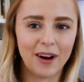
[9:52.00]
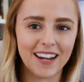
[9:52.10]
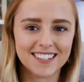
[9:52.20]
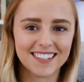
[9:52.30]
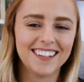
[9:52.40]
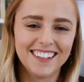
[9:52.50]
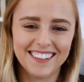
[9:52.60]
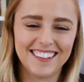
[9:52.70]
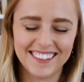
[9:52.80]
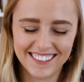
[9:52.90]
Great.
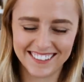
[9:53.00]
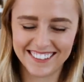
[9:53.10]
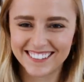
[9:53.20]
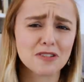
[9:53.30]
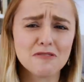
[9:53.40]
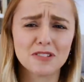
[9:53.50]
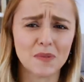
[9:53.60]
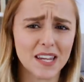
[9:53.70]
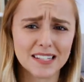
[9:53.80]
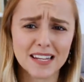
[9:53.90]
Too
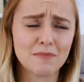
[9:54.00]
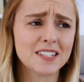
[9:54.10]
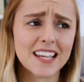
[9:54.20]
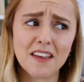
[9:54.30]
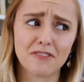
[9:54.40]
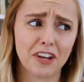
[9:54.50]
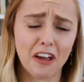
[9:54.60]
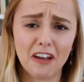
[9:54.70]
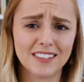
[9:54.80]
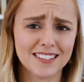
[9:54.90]
sweet. I'm a savory
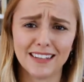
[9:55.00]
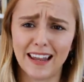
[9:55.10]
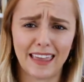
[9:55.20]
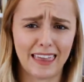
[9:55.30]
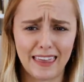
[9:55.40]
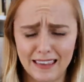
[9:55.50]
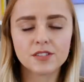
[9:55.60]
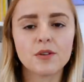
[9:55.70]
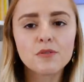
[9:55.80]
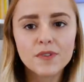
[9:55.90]
girl. Didn't like it.
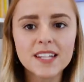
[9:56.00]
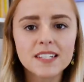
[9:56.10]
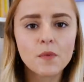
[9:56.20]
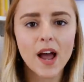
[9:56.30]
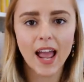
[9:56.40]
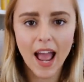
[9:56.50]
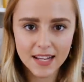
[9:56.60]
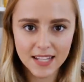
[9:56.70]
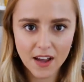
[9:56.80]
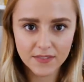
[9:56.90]
So the reason why I
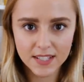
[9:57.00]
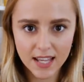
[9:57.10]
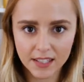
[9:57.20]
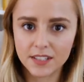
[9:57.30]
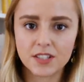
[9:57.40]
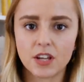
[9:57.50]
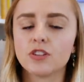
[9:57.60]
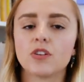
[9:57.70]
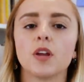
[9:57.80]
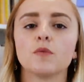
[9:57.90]
had to have the second
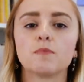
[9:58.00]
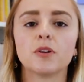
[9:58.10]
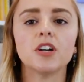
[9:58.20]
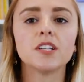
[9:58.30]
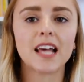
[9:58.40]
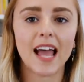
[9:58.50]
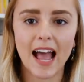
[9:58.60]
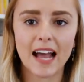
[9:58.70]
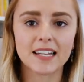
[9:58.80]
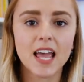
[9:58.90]
surgery was because I
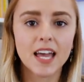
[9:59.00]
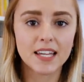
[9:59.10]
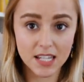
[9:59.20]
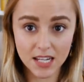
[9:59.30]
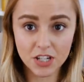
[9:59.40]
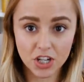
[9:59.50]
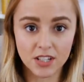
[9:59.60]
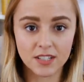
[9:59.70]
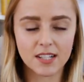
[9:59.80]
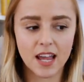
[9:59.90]
had
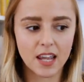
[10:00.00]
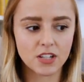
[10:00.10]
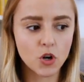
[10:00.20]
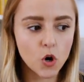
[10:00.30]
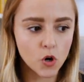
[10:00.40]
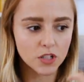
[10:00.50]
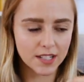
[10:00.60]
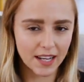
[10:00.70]
adhesions and it caused